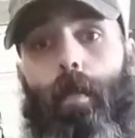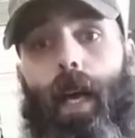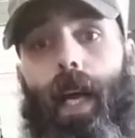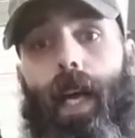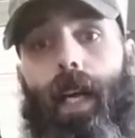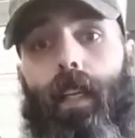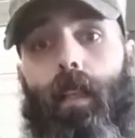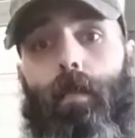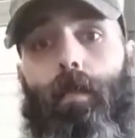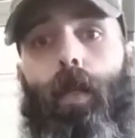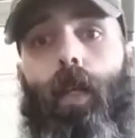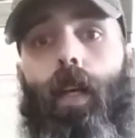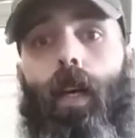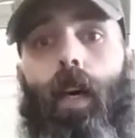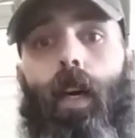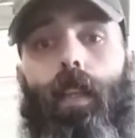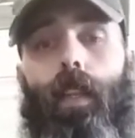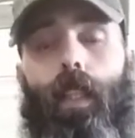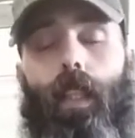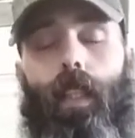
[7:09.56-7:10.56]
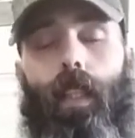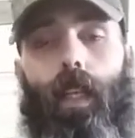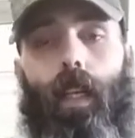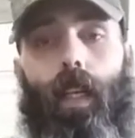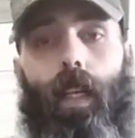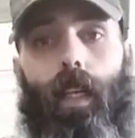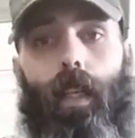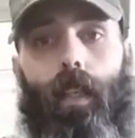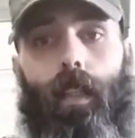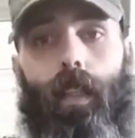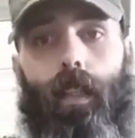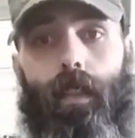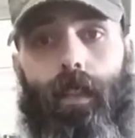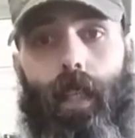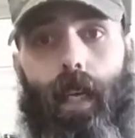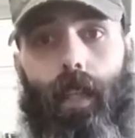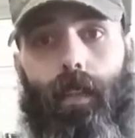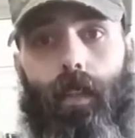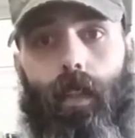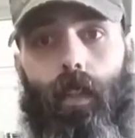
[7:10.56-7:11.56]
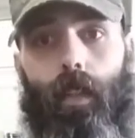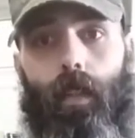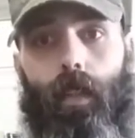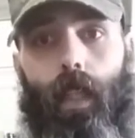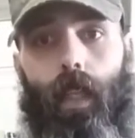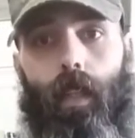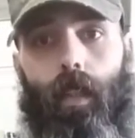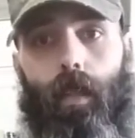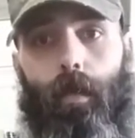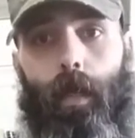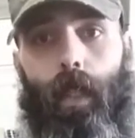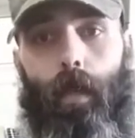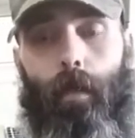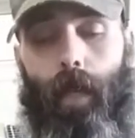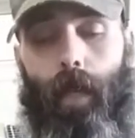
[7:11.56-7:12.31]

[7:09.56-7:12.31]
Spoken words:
back and put on the tactical Tailor mini